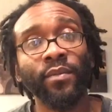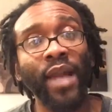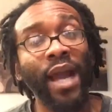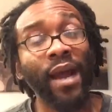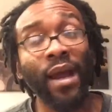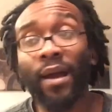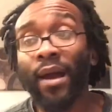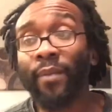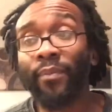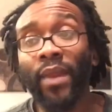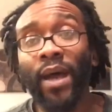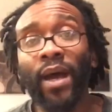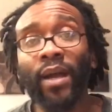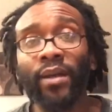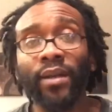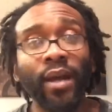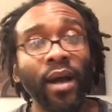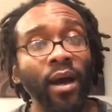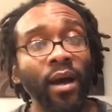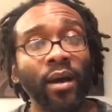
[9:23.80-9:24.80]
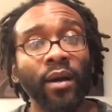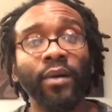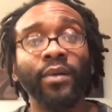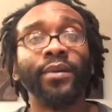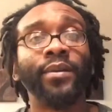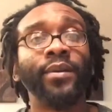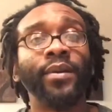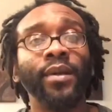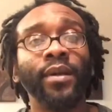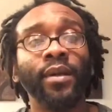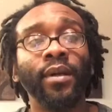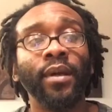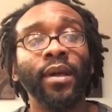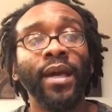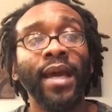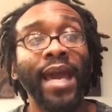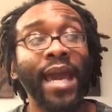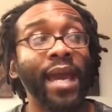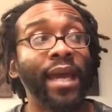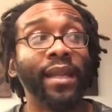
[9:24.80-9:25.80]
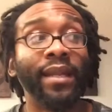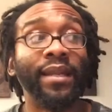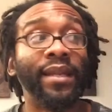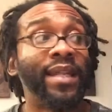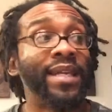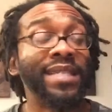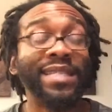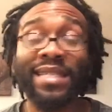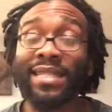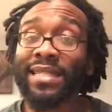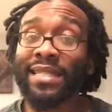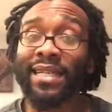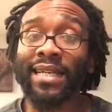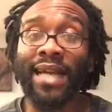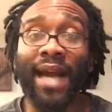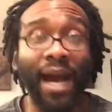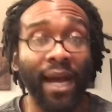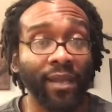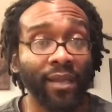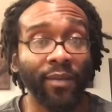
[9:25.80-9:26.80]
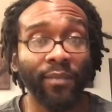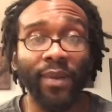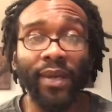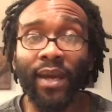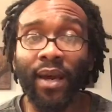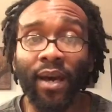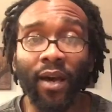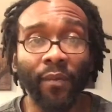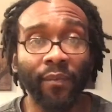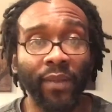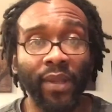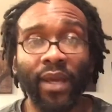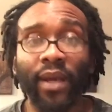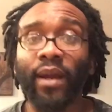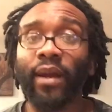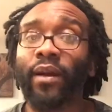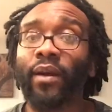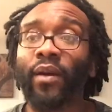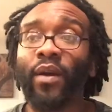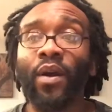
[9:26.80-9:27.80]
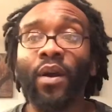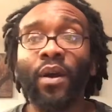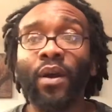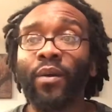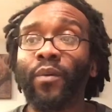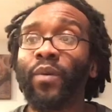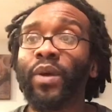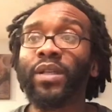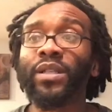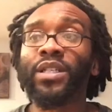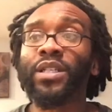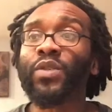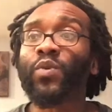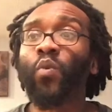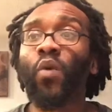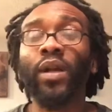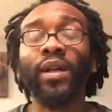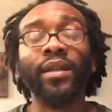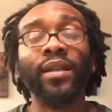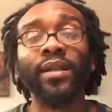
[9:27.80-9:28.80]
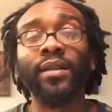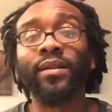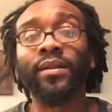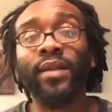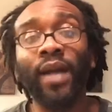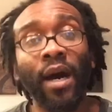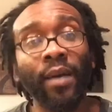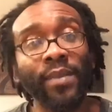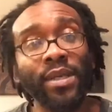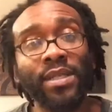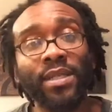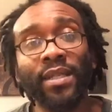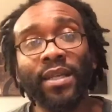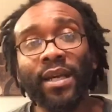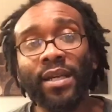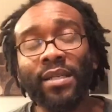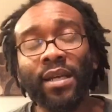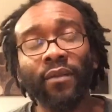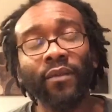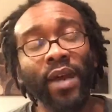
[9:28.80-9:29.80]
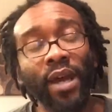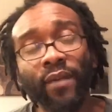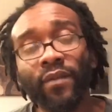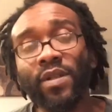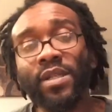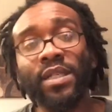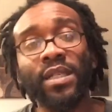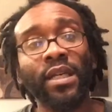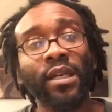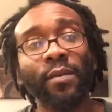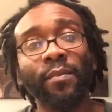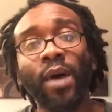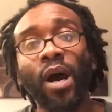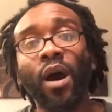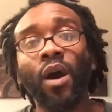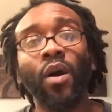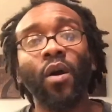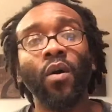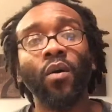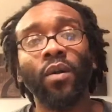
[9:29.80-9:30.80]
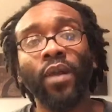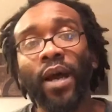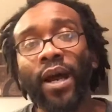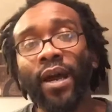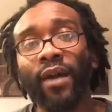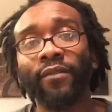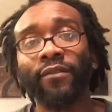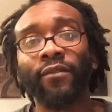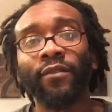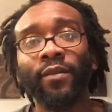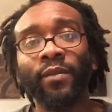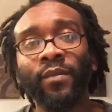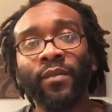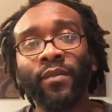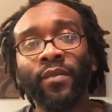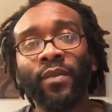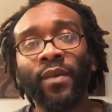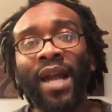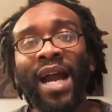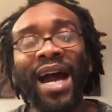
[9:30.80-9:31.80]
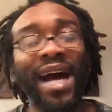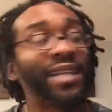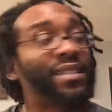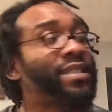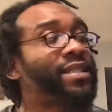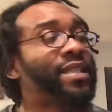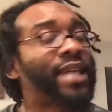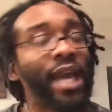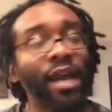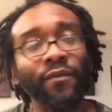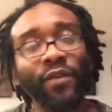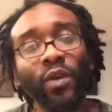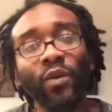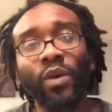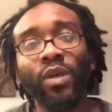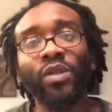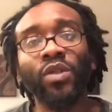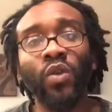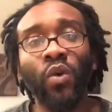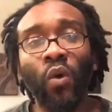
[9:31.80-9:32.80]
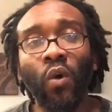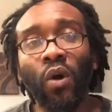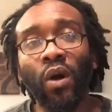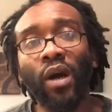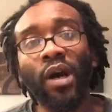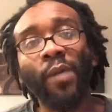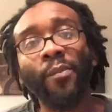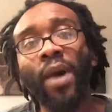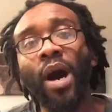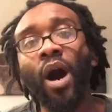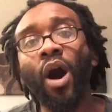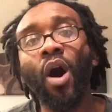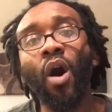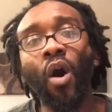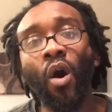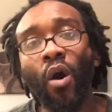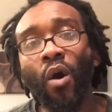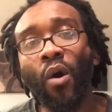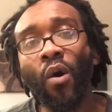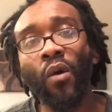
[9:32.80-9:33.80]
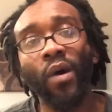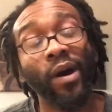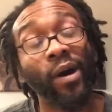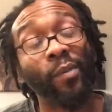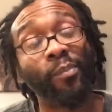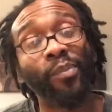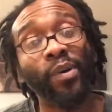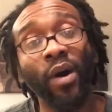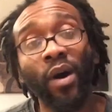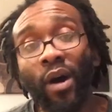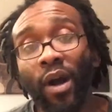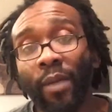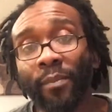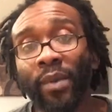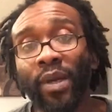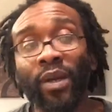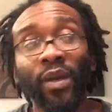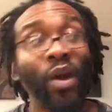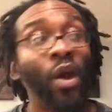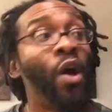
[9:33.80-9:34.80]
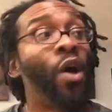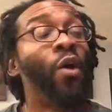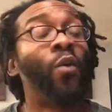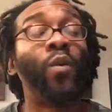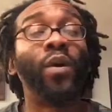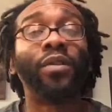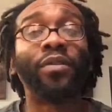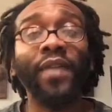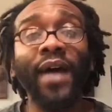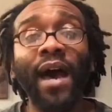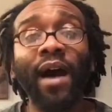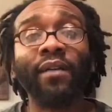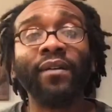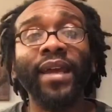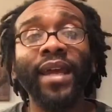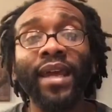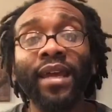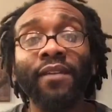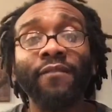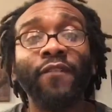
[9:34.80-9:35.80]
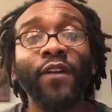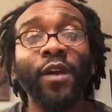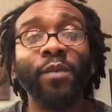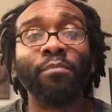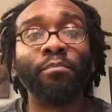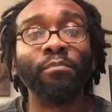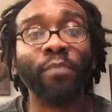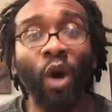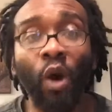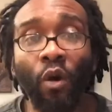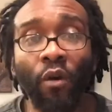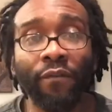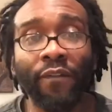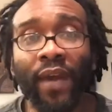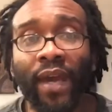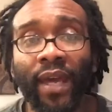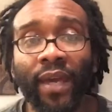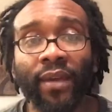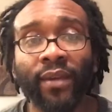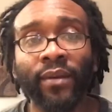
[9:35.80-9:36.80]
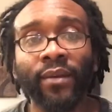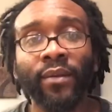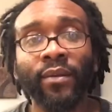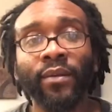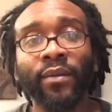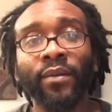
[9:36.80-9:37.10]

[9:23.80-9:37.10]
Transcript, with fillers: I, I'm not young. And this has got to be up there with just one of the dumbest things I've ever seen in my whole life. I just gave you a tour of my whole apartment without even moving.